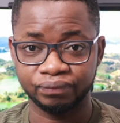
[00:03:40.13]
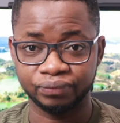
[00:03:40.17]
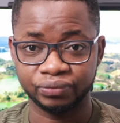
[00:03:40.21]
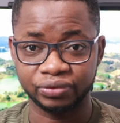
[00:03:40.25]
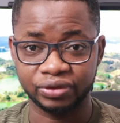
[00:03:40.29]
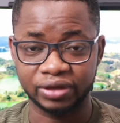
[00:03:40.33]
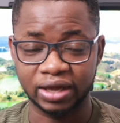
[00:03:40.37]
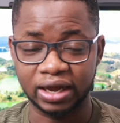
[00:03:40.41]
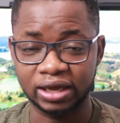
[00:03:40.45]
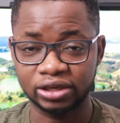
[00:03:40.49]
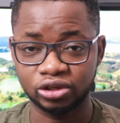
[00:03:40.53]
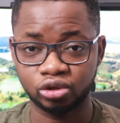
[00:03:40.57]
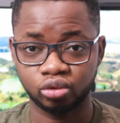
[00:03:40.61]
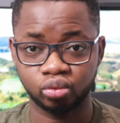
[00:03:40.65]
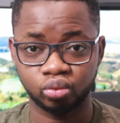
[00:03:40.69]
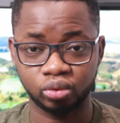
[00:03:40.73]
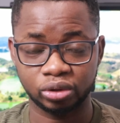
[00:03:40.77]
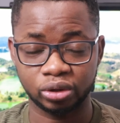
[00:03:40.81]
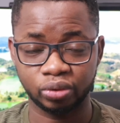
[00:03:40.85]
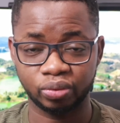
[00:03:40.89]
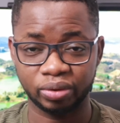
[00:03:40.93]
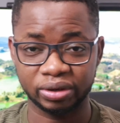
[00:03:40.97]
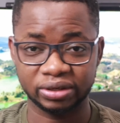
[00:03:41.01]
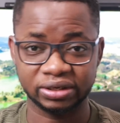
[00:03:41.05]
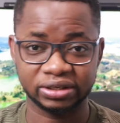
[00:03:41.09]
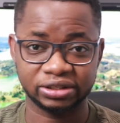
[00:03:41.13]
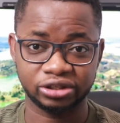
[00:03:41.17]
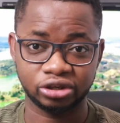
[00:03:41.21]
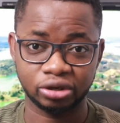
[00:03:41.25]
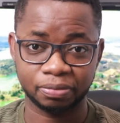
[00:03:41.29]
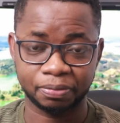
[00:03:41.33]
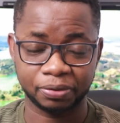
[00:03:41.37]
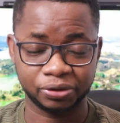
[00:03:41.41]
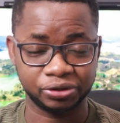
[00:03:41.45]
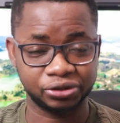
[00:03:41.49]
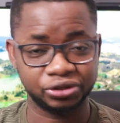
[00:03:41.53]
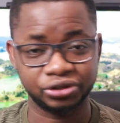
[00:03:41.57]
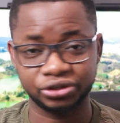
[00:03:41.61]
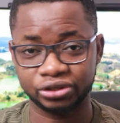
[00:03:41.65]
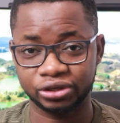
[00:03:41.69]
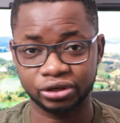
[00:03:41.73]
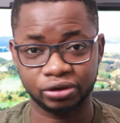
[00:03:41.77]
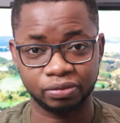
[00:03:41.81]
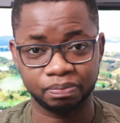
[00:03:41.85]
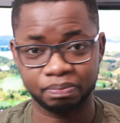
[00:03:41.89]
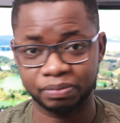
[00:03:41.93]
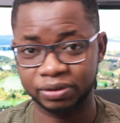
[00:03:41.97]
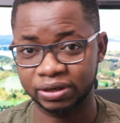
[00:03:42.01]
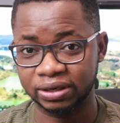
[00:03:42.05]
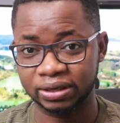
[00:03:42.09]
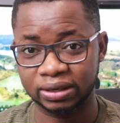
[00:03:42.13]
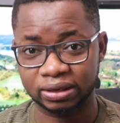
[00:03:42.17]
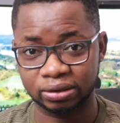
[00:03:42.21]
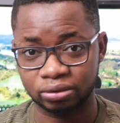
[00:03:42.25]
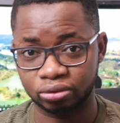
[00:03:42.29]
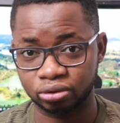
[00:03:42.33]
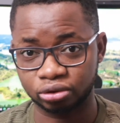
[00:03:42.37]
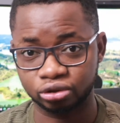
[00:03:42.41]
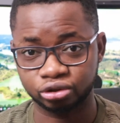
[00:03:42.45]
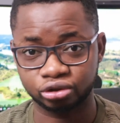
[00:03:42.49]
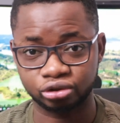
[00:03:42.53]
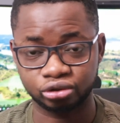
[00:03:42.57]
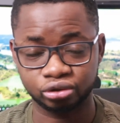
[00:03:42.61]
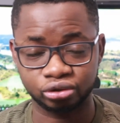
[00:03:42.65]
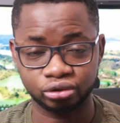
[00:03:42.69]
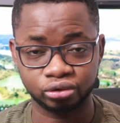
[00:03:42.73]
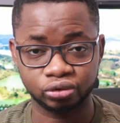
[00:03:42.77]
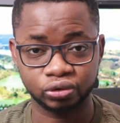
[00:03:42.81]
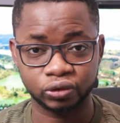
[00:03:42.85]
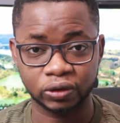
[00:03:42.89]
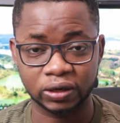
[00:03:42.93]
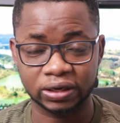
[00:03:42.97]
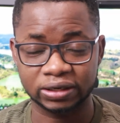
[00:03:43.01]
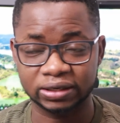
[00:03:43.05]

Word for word: That's where when they see opportunities, they bring that across to you.